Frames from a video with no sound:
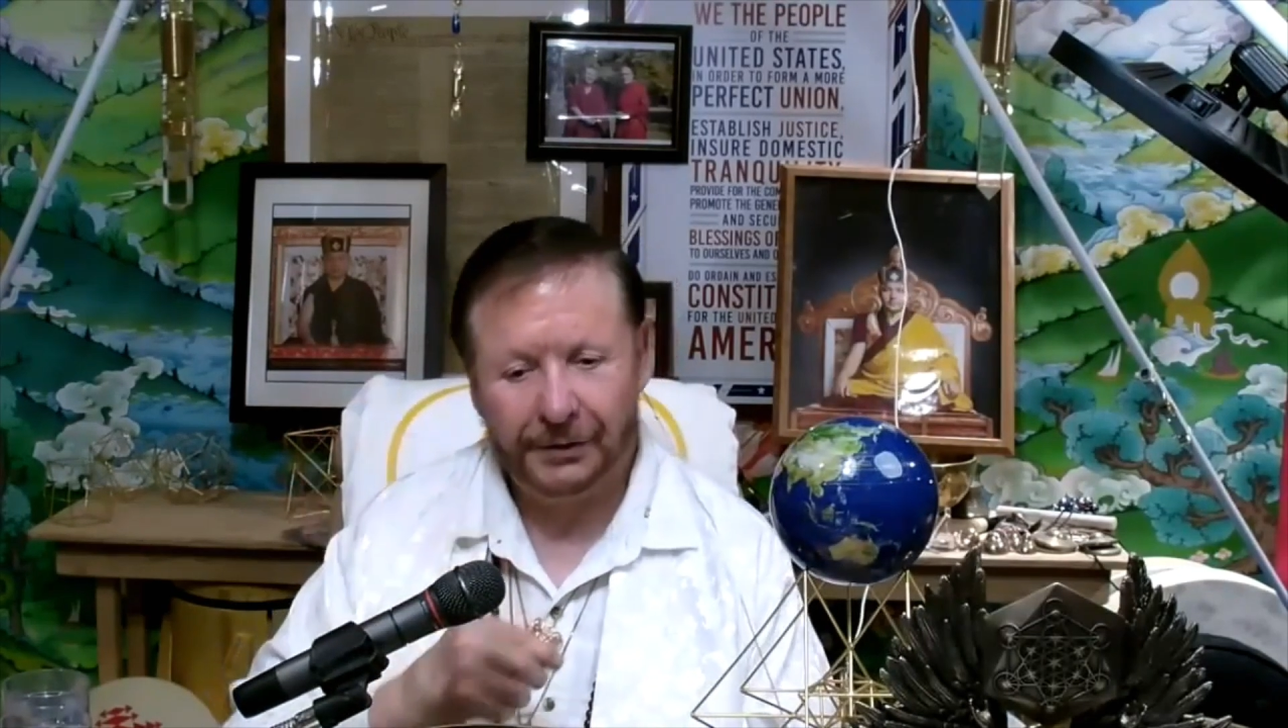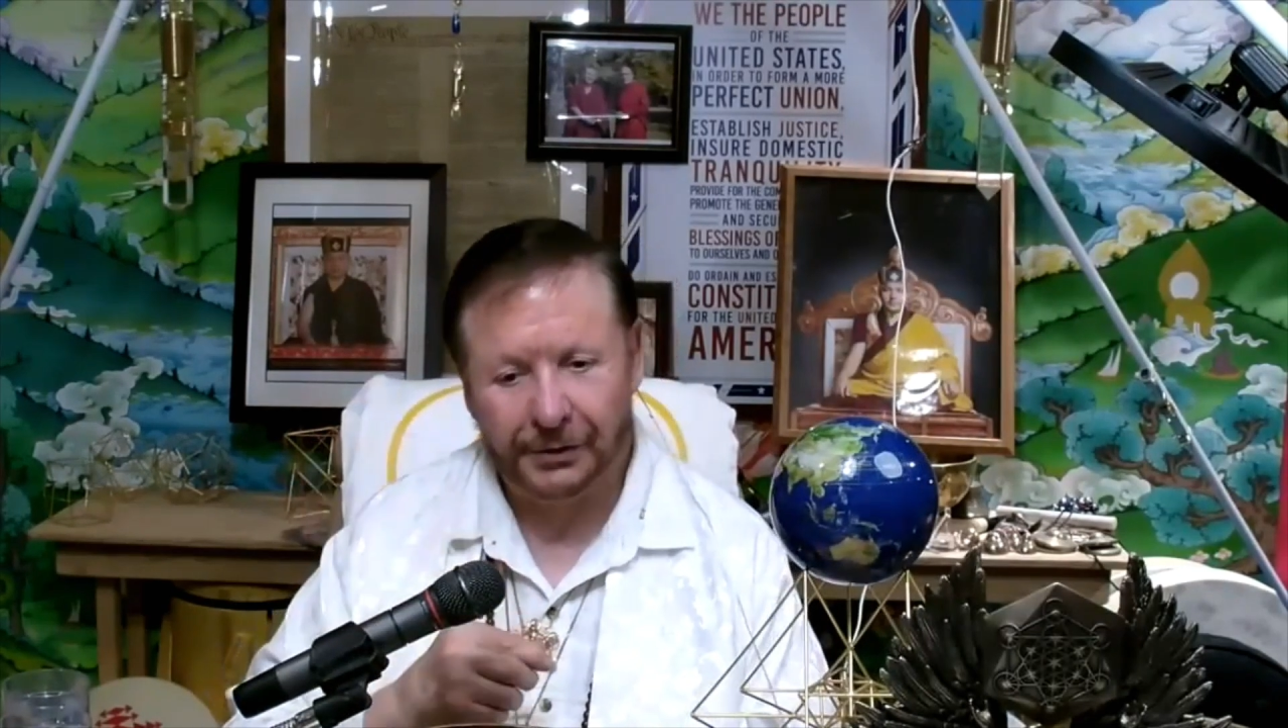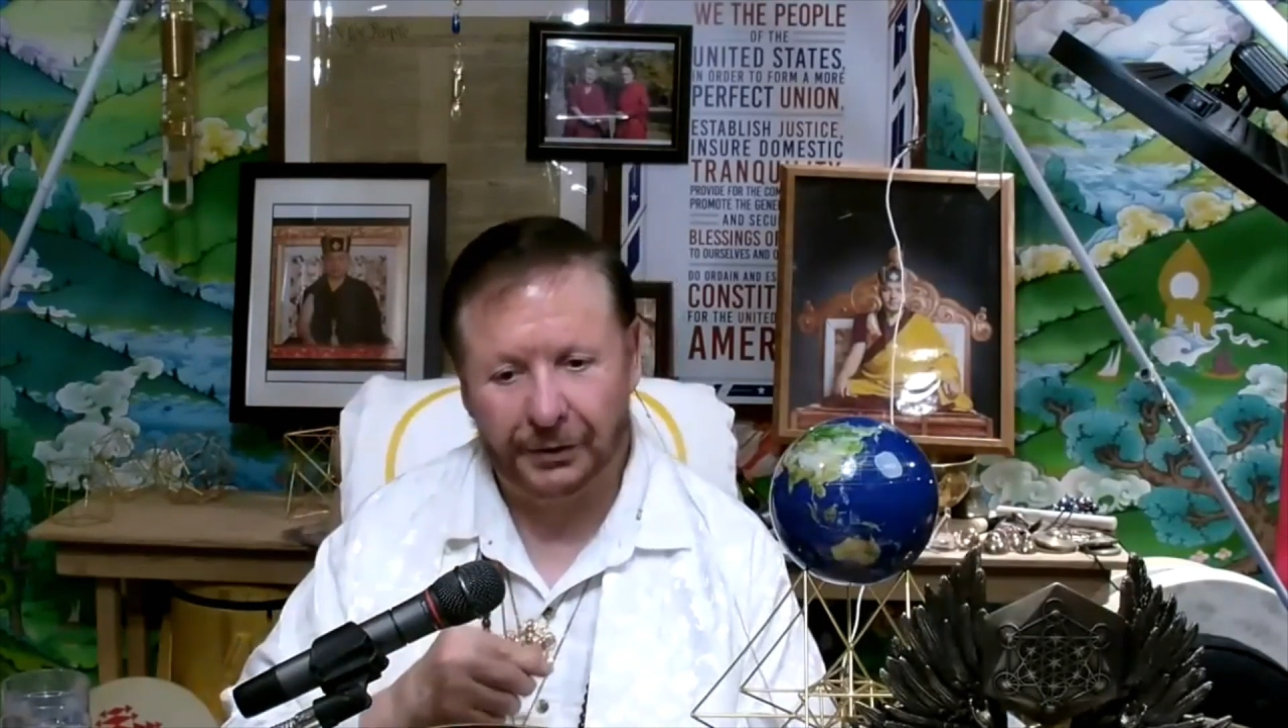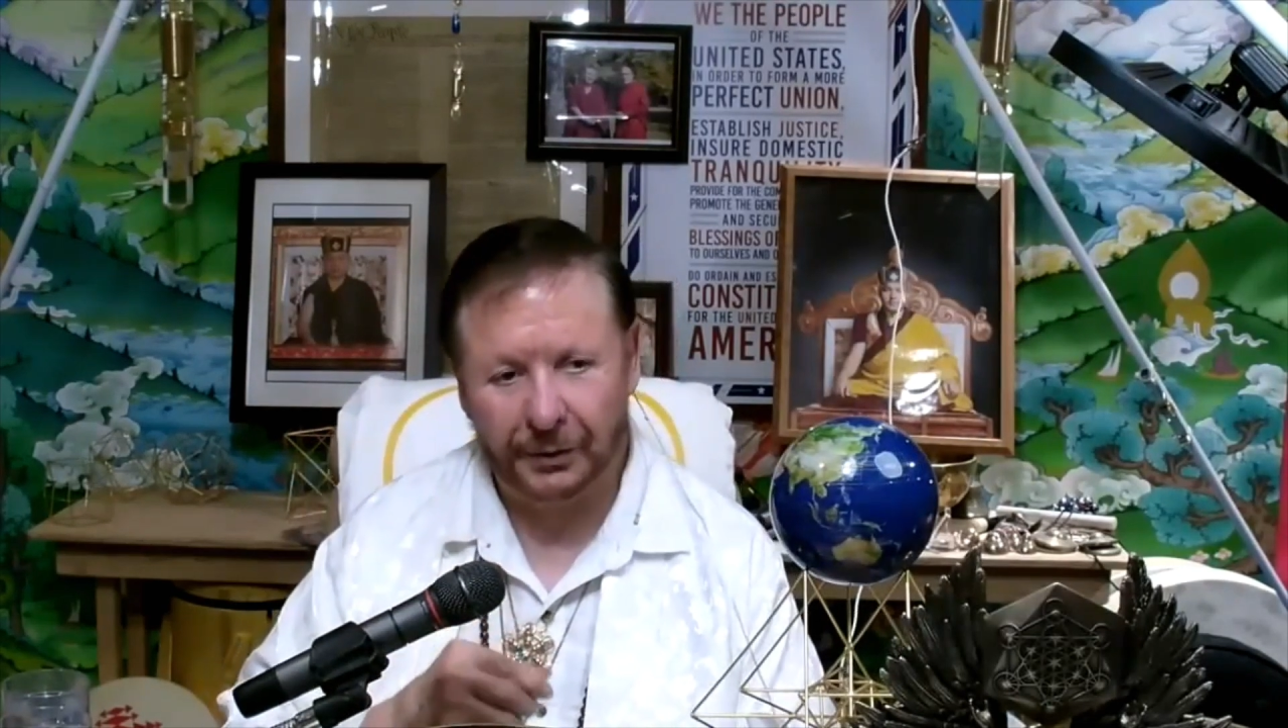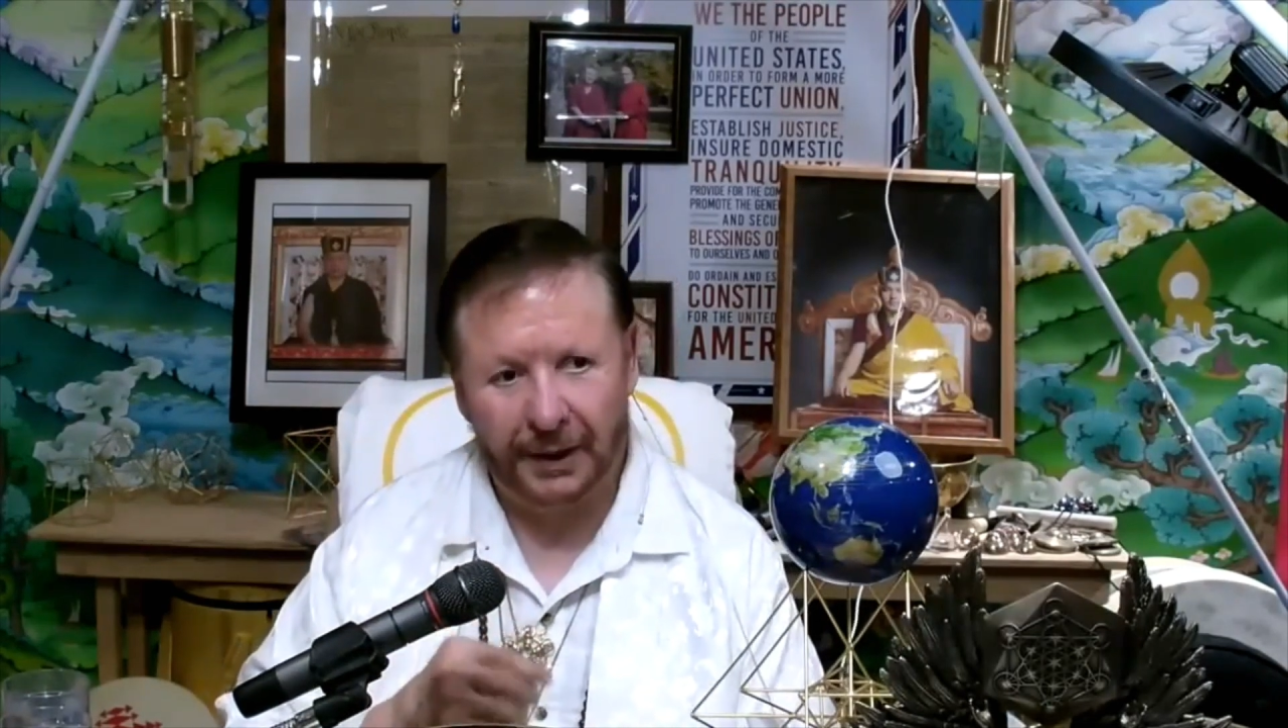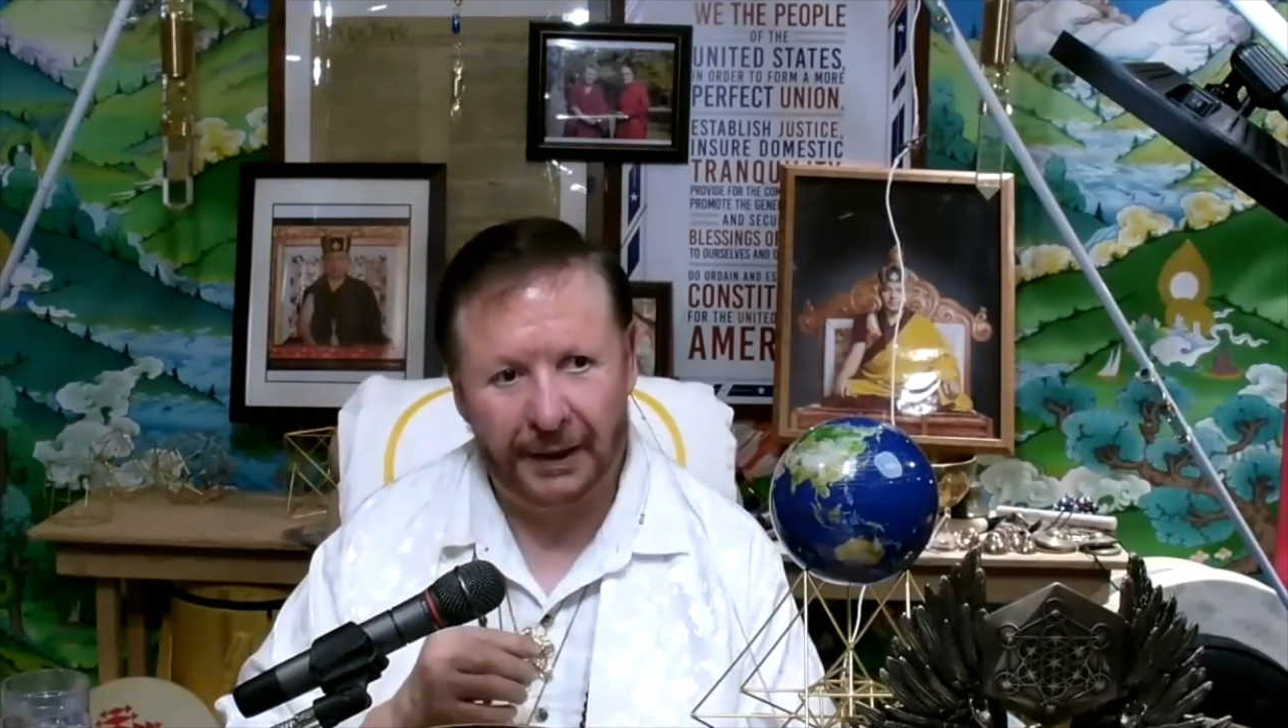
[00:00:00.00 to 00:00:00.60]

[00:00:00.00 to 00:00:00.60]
So